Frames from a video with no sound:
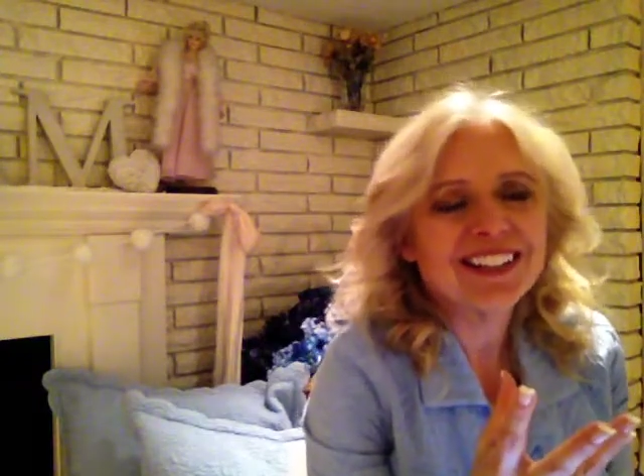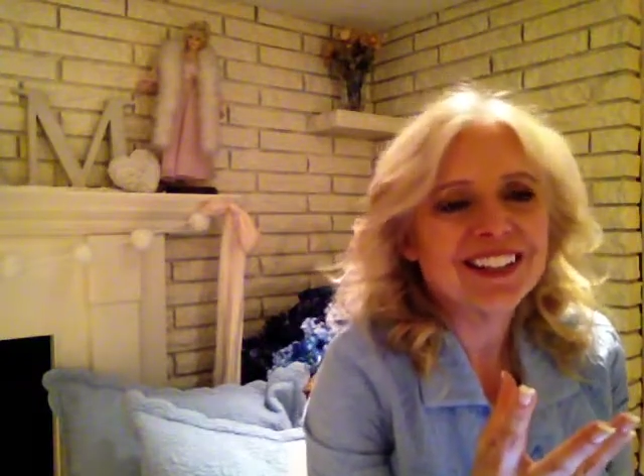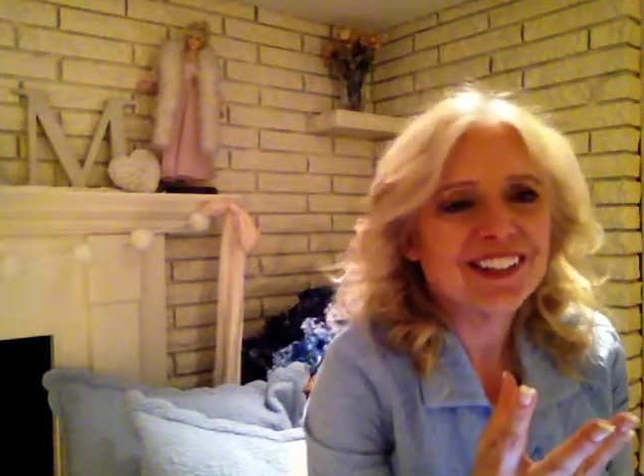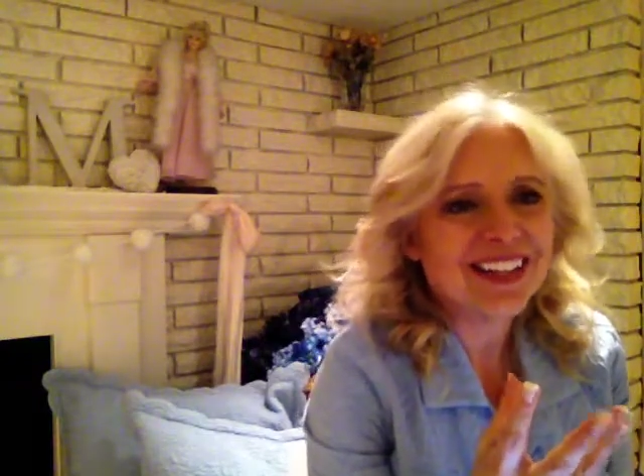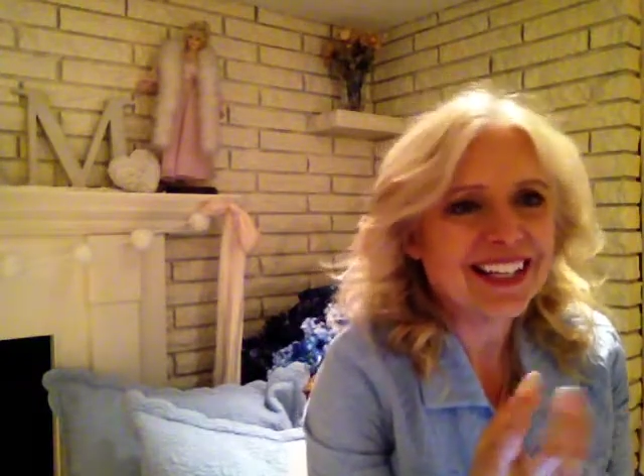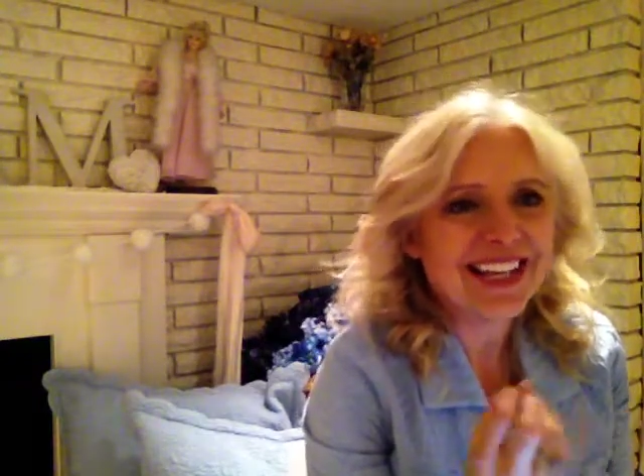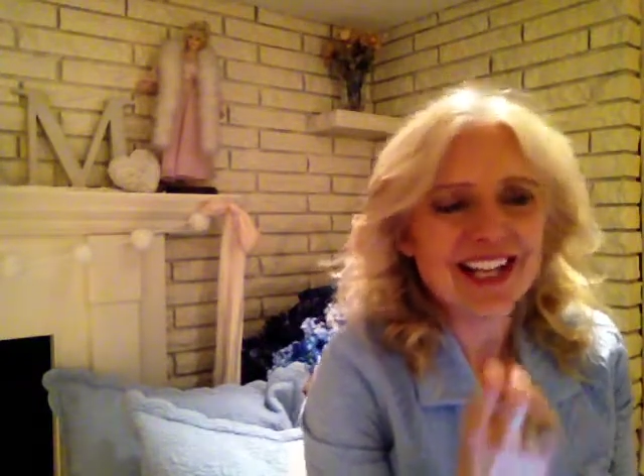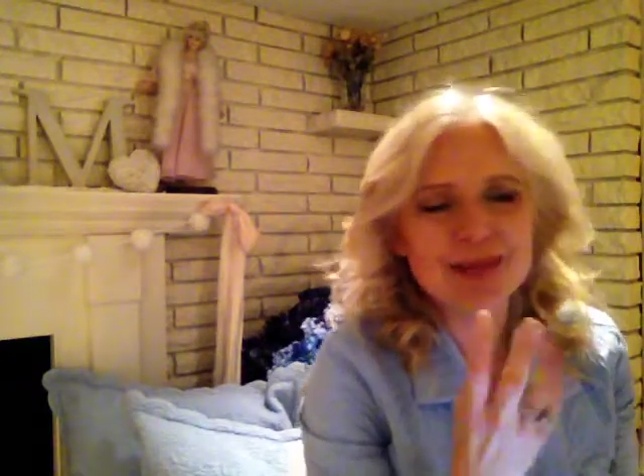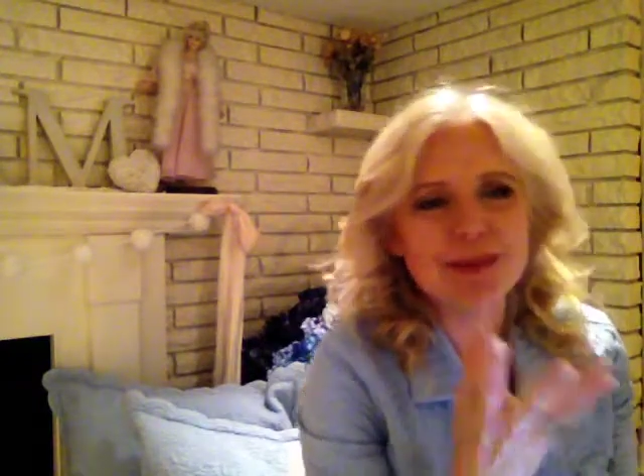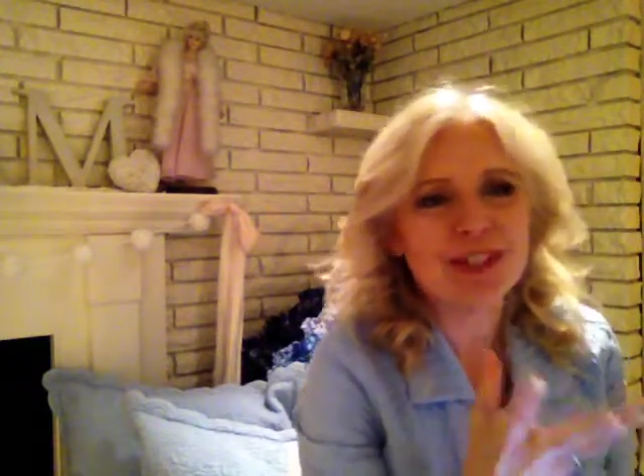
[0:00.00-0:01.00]
like a
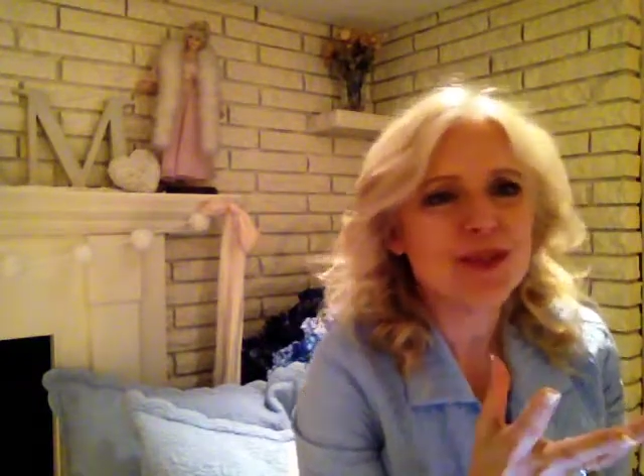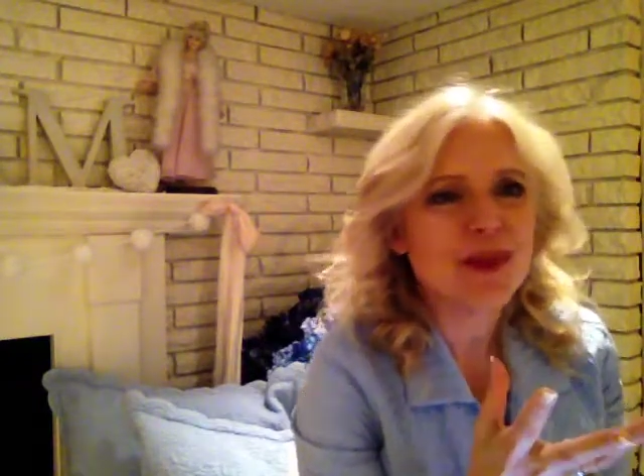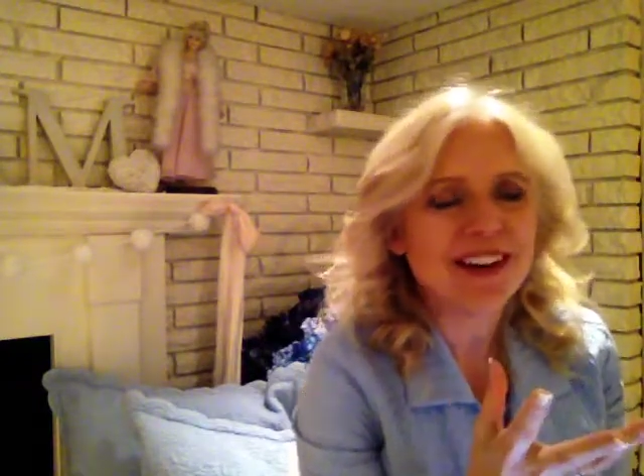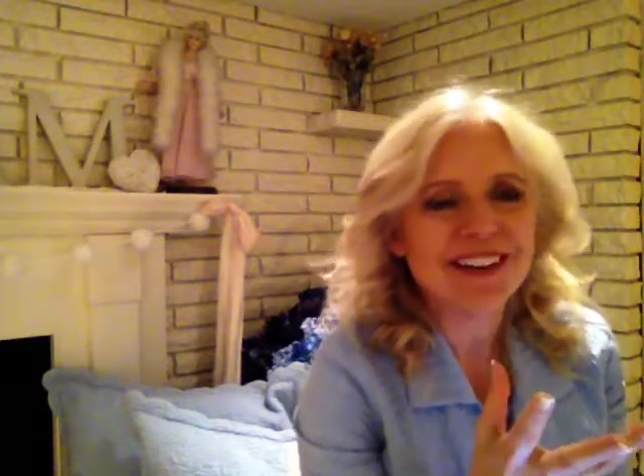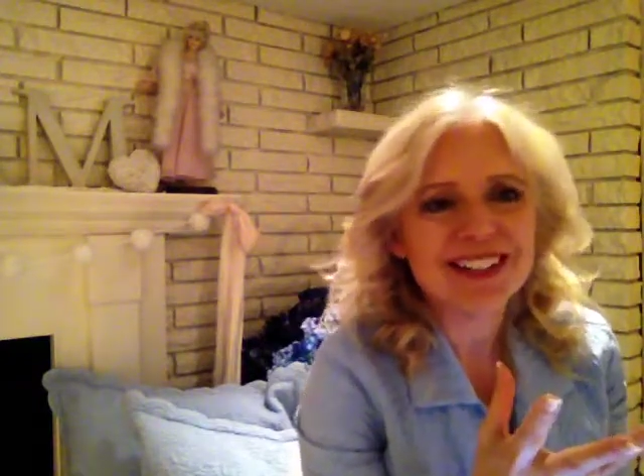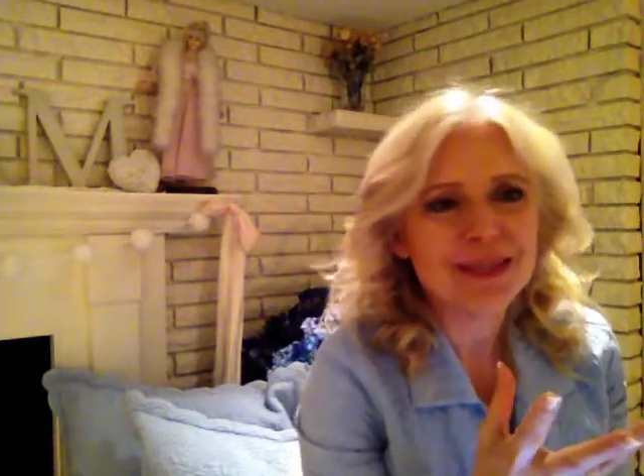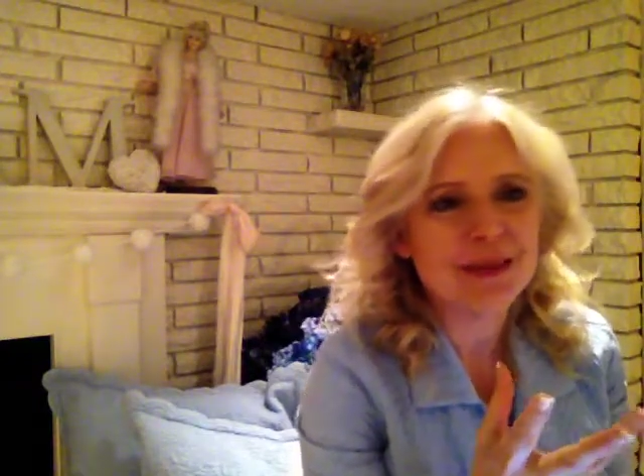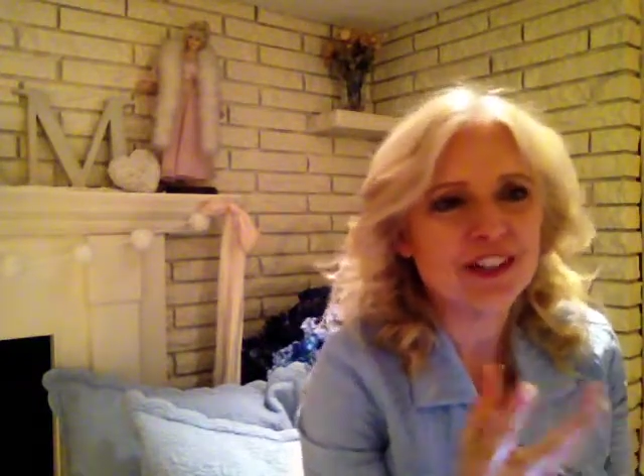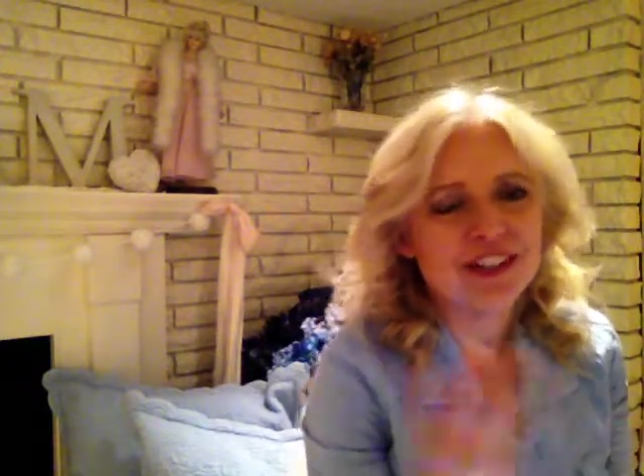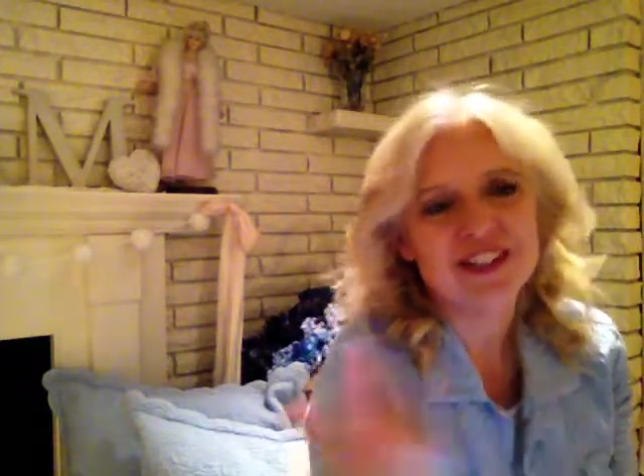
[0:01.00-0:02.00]
cashmere sweater as
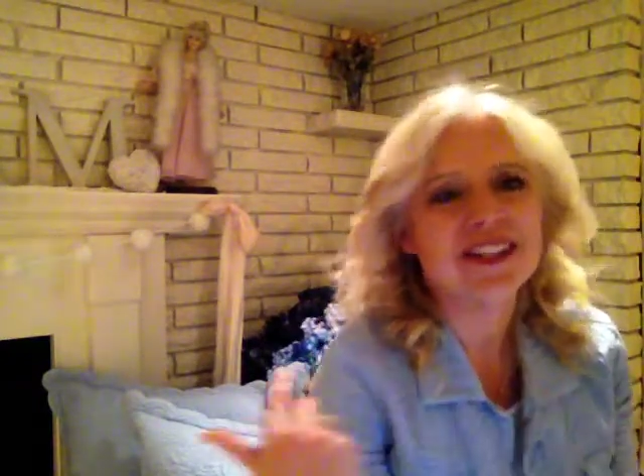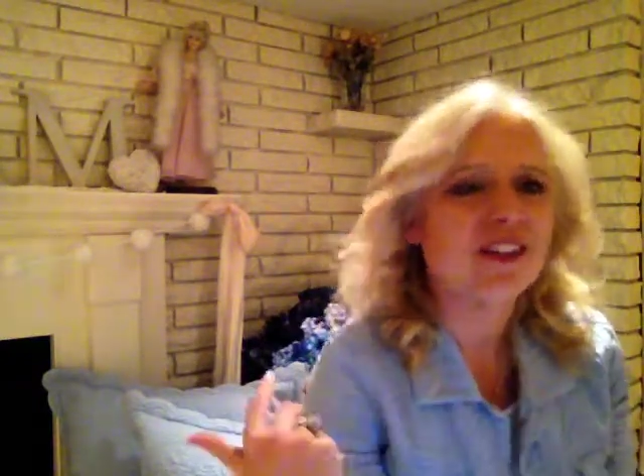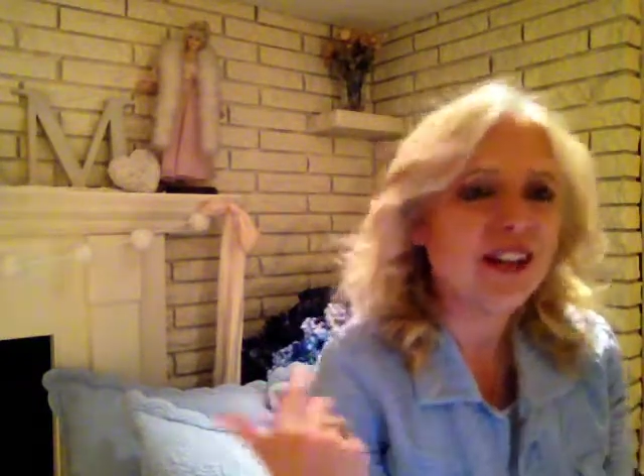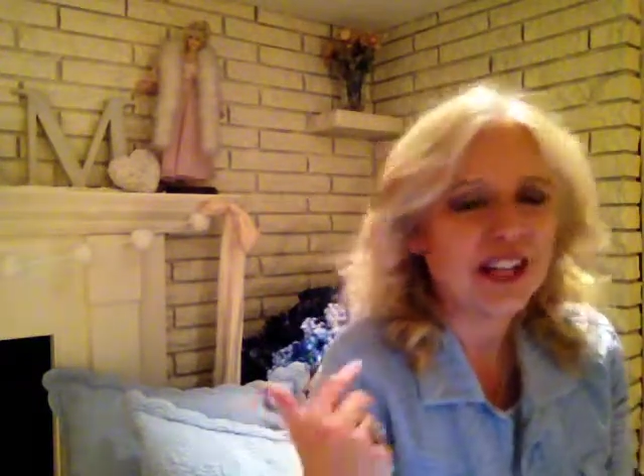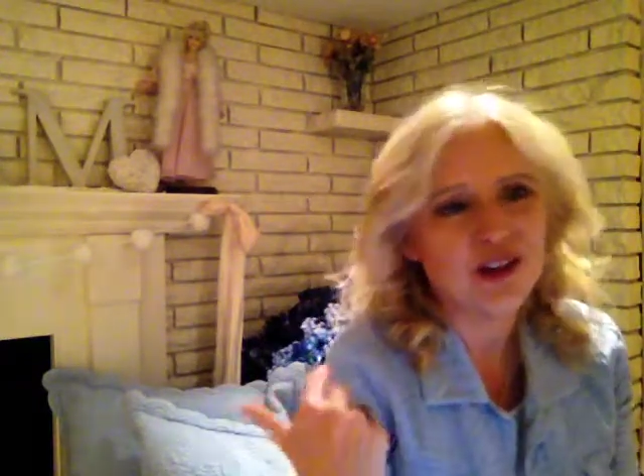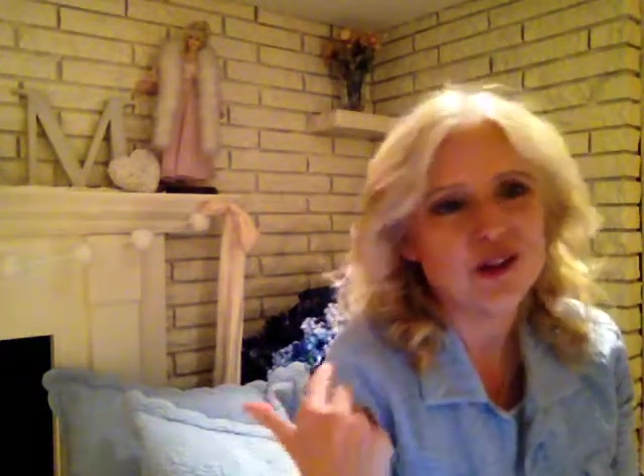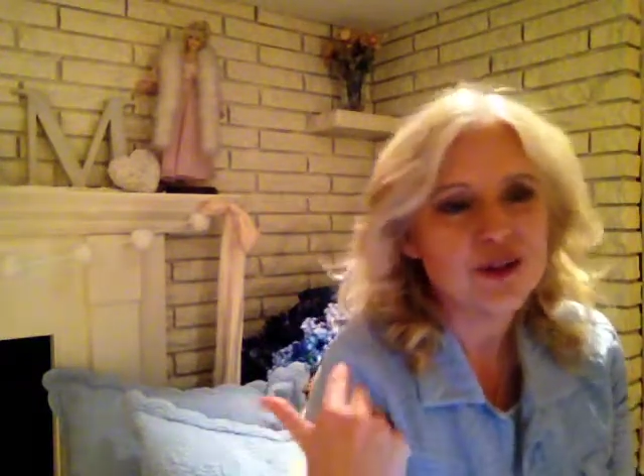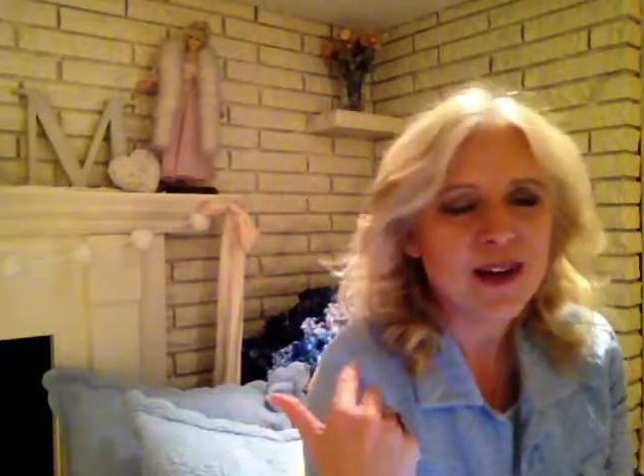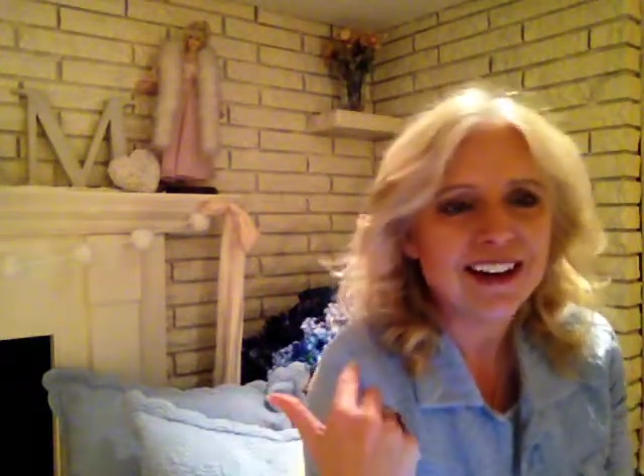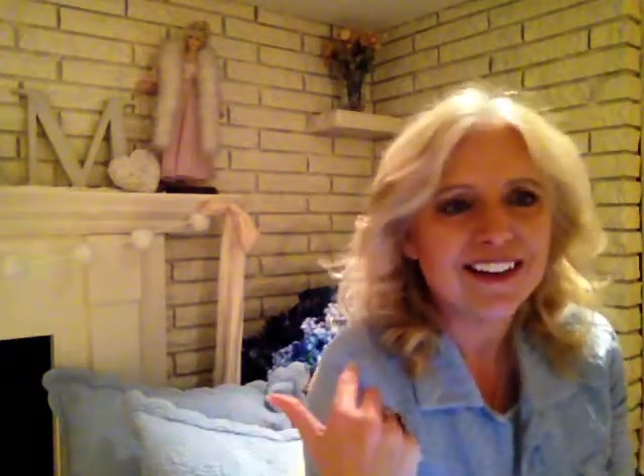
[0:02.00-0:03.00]
compared to just any old
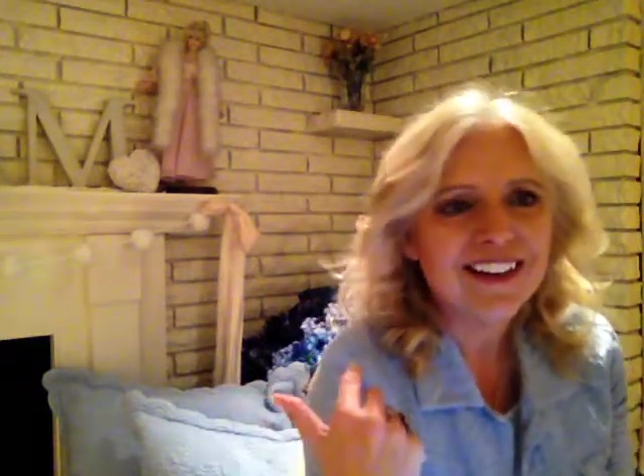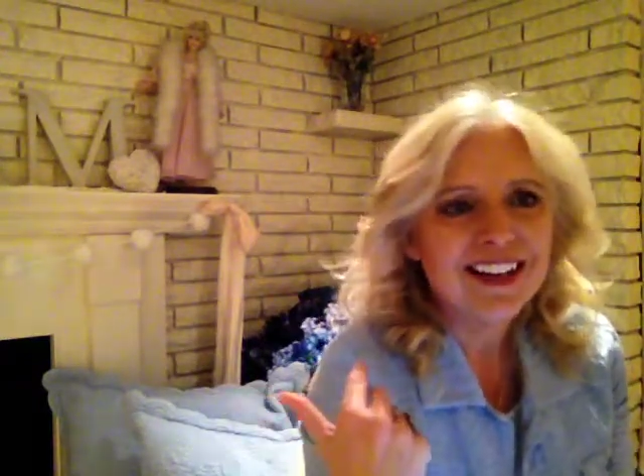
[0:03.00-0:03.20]
sweater.